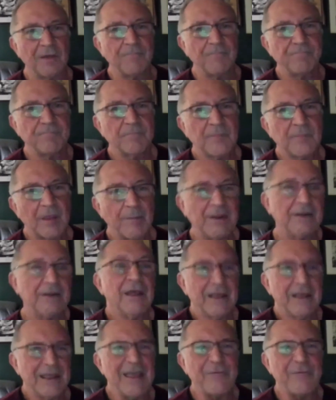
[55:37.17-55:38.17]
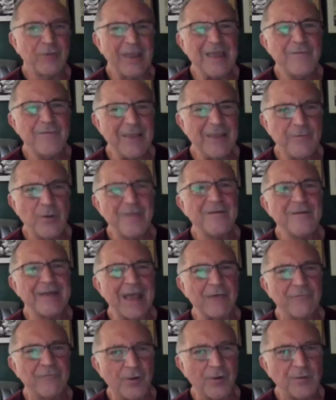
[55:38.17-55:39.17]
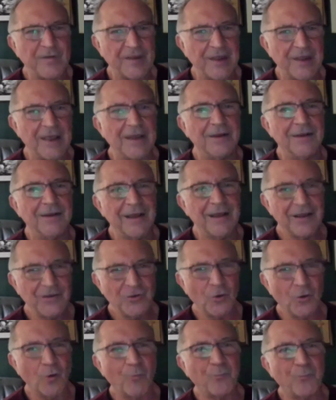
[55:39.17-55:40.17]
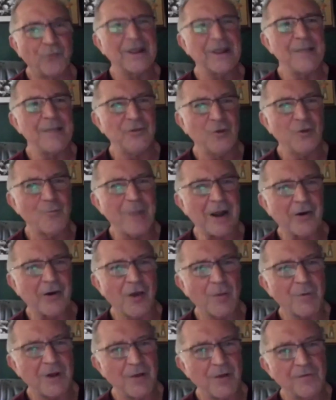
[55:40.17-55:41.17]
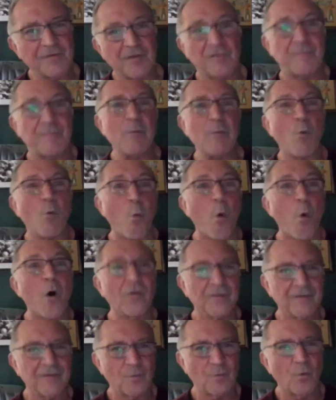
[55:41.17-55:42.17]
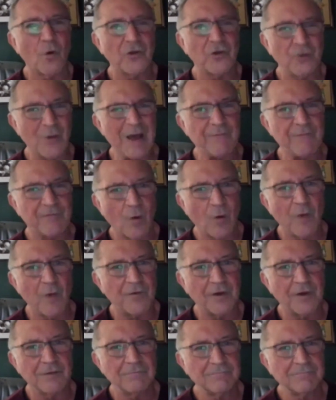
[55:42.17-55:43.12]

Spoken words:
I mean, if you even get voted in, you're bringing the new paradigm closer because people want what you have to offer.